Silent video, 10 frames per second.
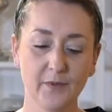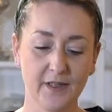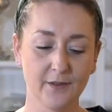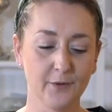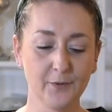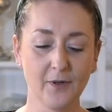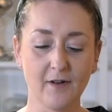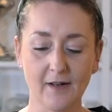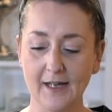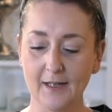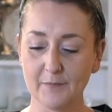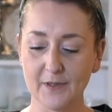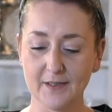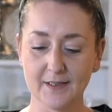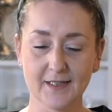With all our
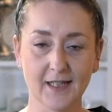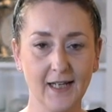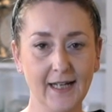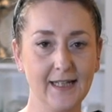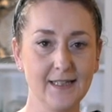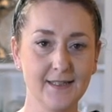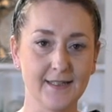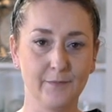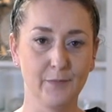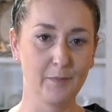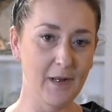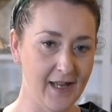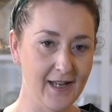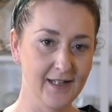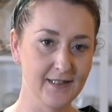elements cleaned and
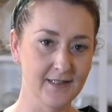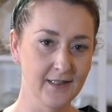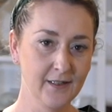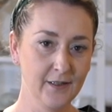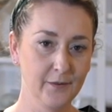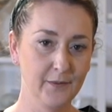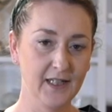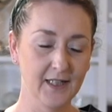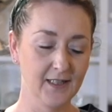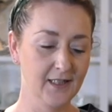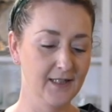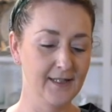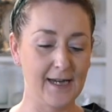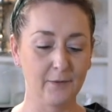prepared, we can now